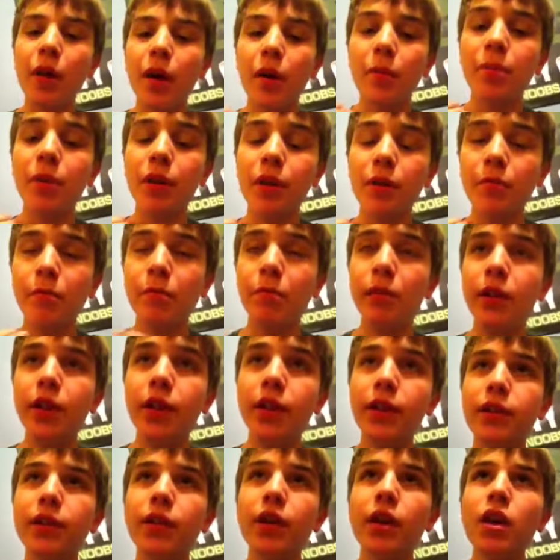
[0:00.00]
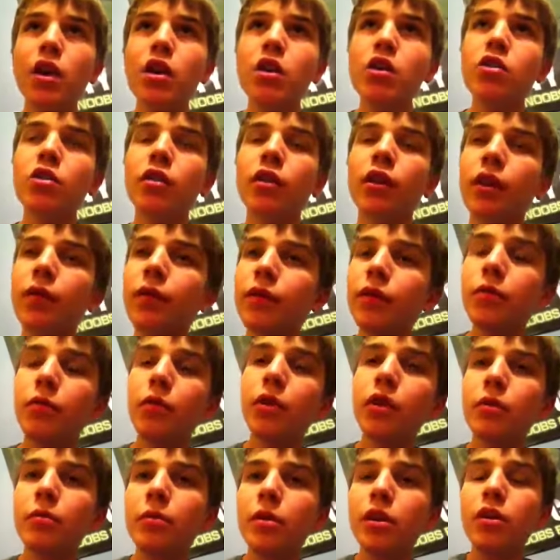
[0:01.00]
map, playing Blitz, you definitely
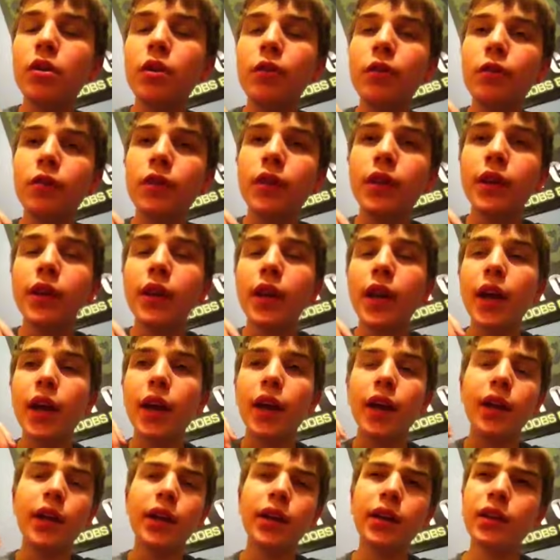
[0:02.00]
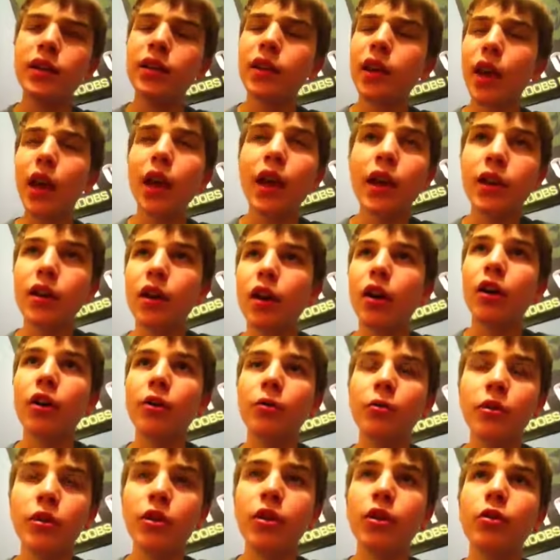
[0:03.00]
want to be using a
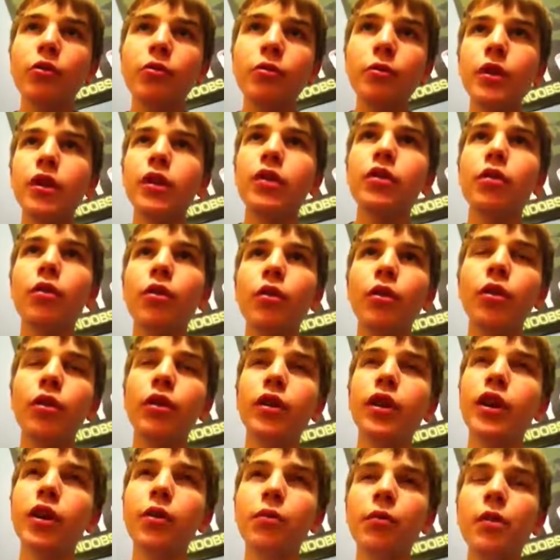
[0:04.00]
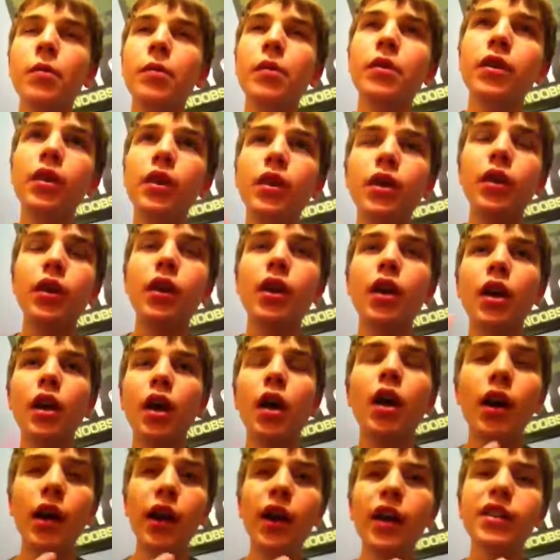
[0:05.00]
AR with no recoil, like a Remington
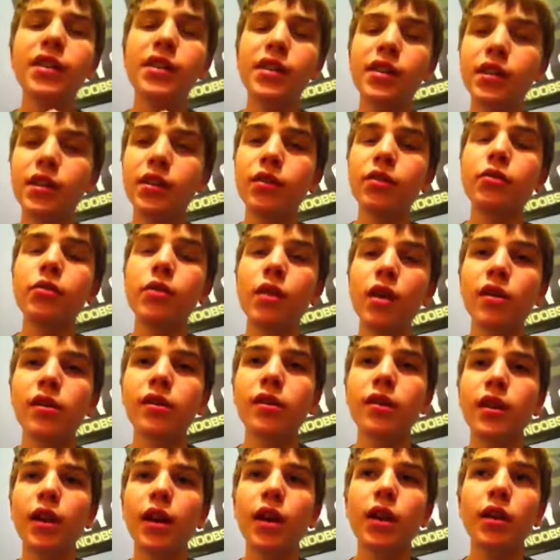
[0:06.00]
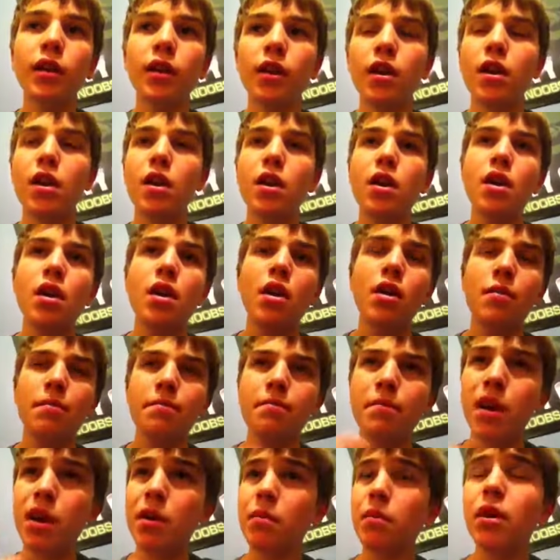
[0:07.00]
SC 2010,
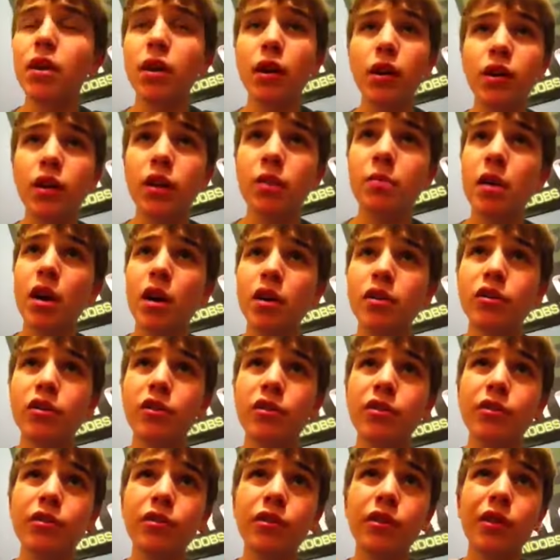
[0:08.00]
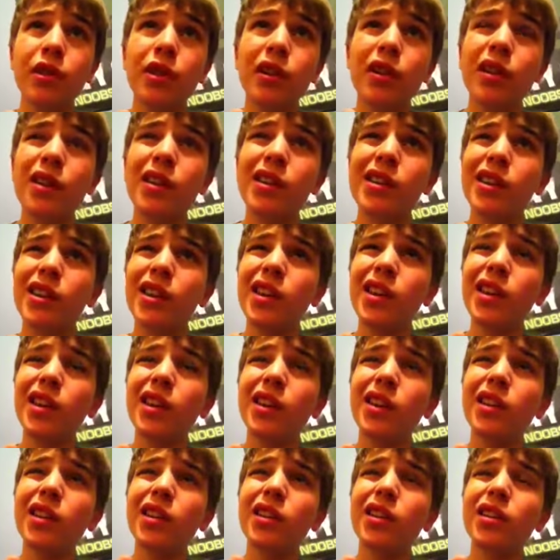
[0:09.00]
maybe a Honey Badger,
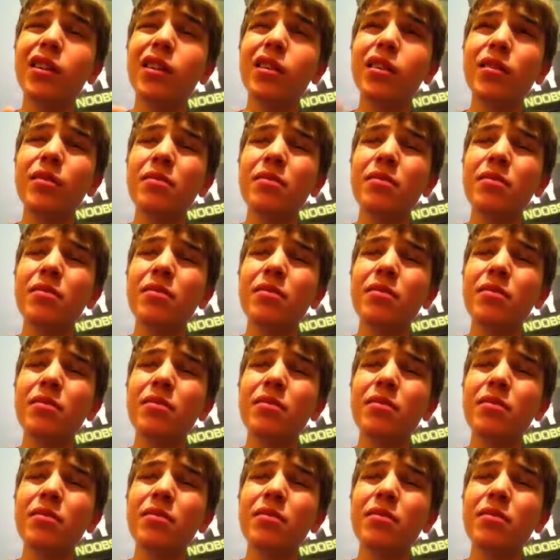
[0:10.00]
and